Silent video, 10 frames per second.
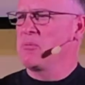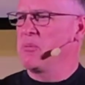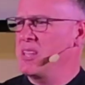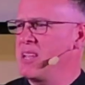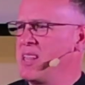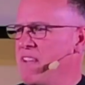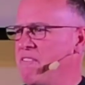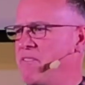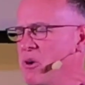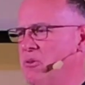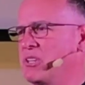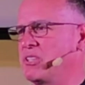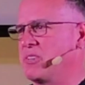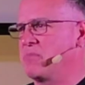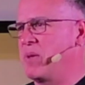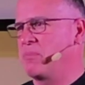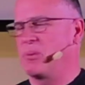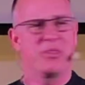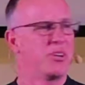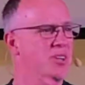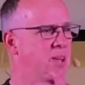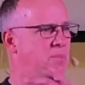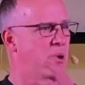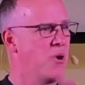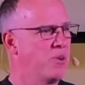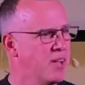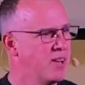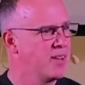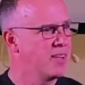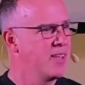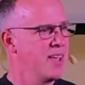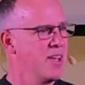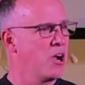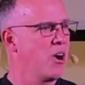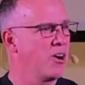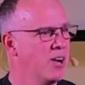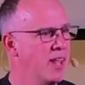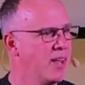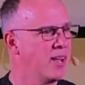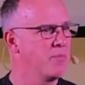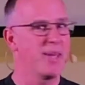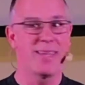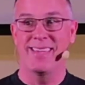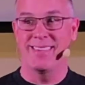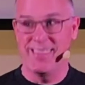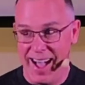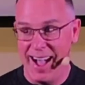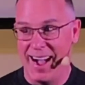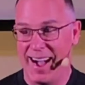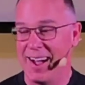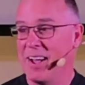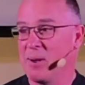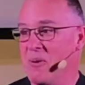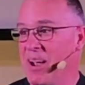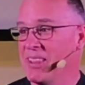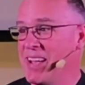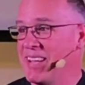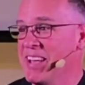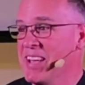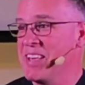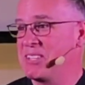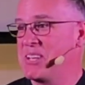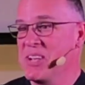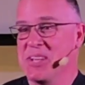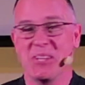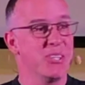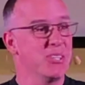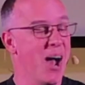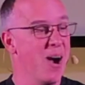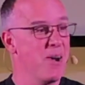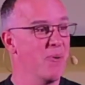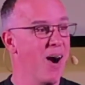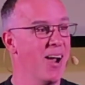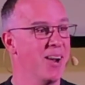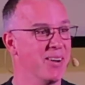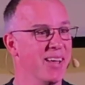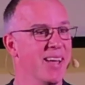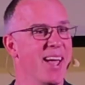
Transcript: really like focused on people that are like broken and hurting. And I'm like, yeah, right? Like this is how I'm wired.